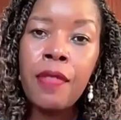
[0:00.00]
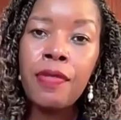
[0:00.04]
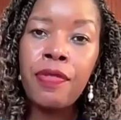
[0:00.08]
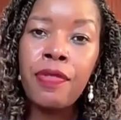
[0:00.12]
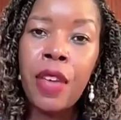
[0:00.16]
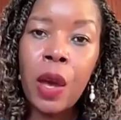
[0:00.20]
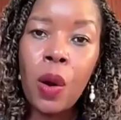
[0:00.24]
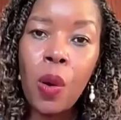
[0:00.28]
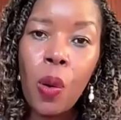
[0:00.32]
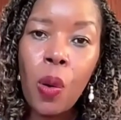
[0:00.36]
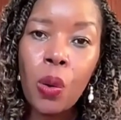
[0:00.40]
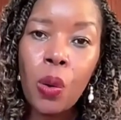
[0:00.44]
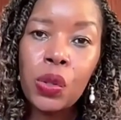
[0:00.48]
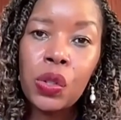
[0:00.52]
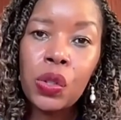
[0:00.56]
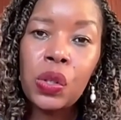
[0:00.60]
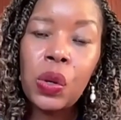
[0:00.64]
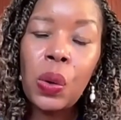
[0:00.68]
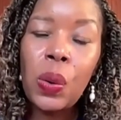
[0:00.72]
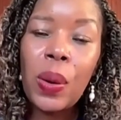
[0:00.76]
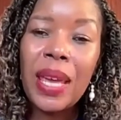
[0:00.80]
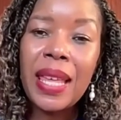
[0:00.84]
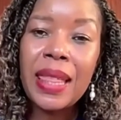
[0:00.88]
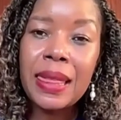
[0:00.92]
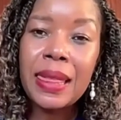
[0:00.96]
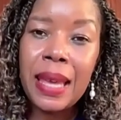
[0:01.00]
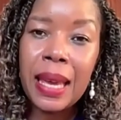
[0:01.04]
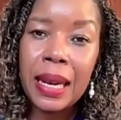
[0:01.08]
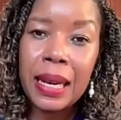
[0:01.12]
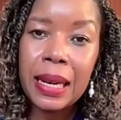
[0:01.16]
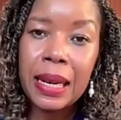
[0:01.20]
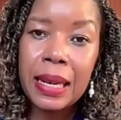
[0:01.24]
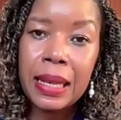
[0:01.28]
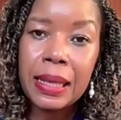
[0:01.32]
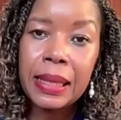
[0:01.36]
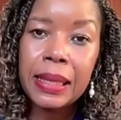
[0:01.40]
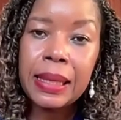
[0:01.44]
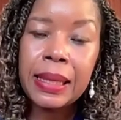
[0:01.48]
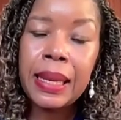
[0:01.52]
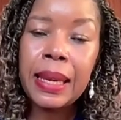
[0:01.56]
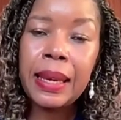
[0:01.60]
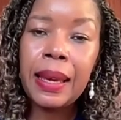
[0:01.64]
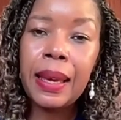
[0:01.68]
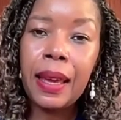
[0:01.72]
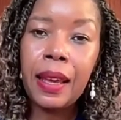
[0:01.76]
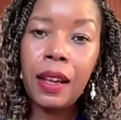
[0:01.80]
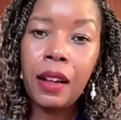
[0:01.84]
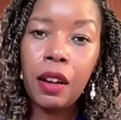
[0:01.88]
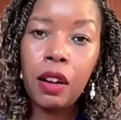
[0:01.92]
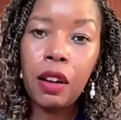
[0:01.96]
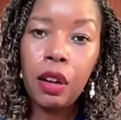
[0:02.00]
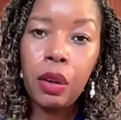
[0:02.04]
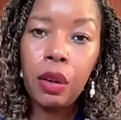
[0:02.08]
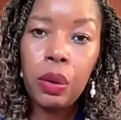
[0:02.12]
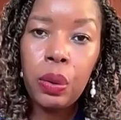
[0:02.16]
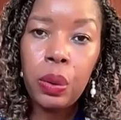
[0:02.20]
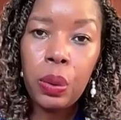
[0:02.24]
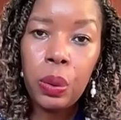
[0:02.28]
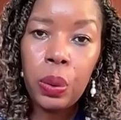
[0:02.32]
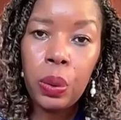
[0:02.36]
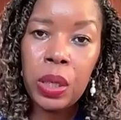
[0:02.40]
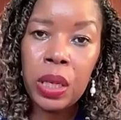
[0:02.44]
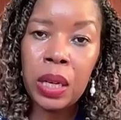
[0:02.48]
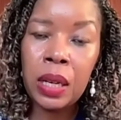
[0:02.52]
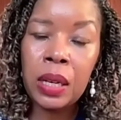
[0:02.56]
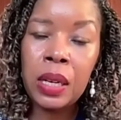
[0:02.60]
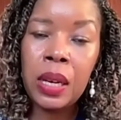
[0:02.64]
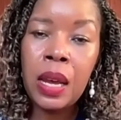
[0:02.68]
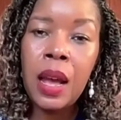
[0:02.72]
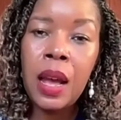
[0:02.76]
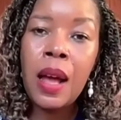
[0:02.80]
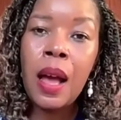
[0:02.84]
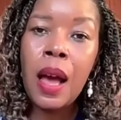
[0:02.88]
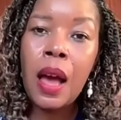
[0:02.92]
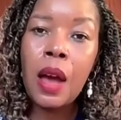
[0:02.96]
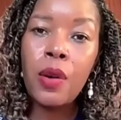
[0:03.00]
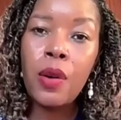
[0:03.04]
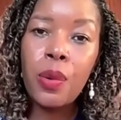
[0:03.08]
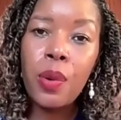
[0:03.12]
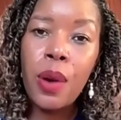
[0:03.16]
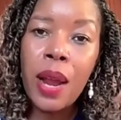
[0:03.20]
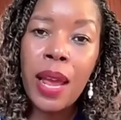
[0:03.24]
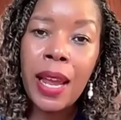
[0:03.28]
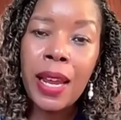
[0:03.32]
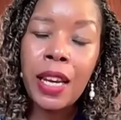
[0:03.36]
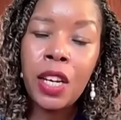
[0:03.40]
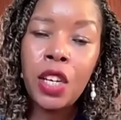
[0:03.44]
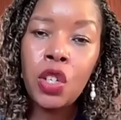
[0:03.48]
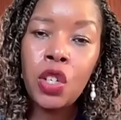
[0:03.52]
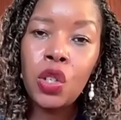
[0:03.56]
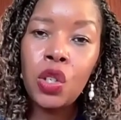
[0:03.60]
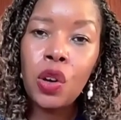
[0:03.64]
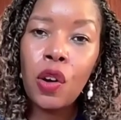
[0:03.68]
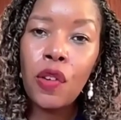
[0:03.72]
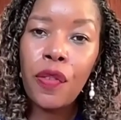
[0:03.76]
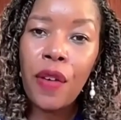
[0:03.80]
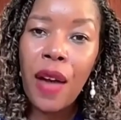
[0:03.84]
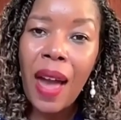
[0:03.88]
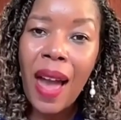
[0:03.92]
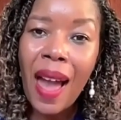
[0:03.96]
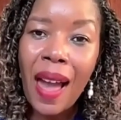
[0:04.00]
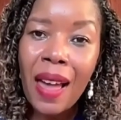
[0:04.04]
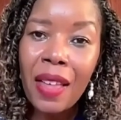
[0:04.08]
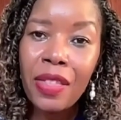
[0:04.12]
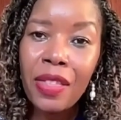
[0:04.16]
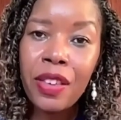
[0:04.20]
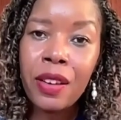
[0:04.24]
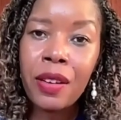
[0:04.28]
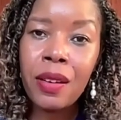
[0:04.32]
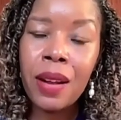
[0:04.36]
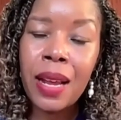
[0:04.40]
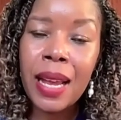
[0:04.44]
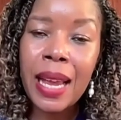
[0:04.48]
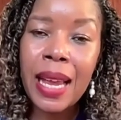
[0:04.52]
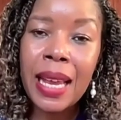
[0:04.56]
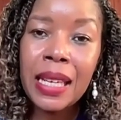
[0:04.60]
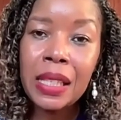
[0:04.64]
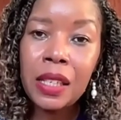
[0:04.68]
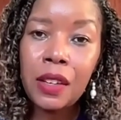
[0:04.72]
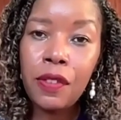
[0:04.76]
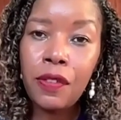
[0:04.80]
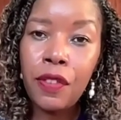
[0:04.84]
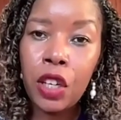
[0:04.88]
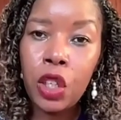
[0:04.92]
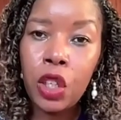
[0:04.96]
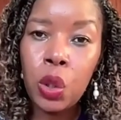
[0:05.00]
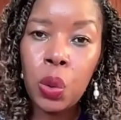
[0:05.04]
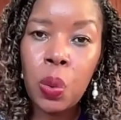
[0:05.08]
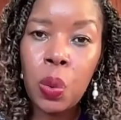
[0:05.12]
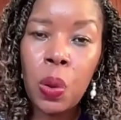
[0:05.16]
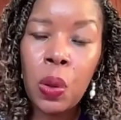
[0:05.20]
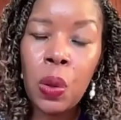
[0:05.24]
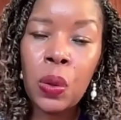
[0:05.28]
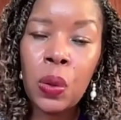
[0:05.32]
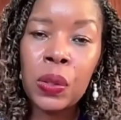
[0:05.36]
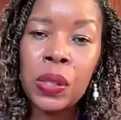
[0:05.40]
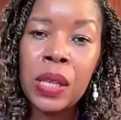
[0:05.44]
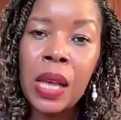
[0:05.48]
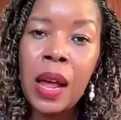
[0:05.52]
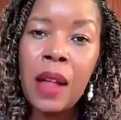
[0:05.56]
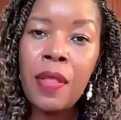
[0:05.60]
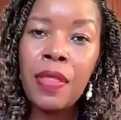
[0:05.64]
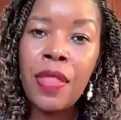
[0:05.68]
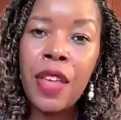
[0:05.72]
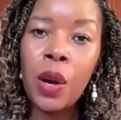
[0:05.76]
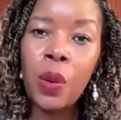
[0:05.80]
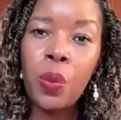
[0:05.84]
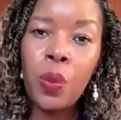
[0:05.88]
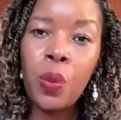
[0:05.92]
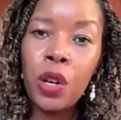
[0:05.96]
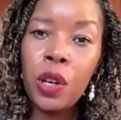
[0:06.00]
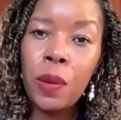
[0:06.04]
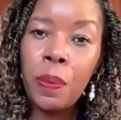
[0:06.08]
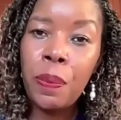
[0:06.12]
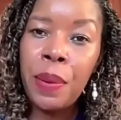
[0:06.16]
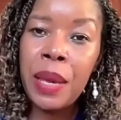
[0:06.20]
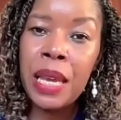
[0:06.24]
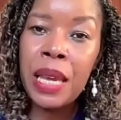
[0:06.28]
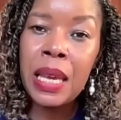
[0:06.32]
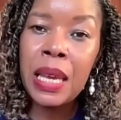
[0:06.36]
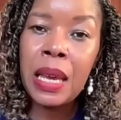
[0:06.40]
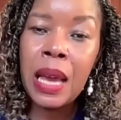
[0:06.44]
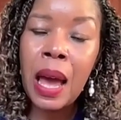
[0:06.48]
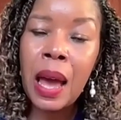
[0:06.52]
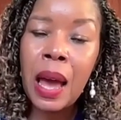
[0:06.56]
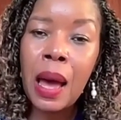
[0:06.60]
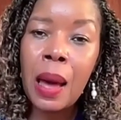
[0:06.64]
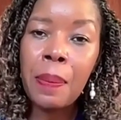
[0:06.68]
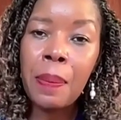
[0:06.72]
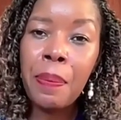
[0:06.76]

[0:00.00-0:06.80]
they also in their listing included a range of other individuals that would be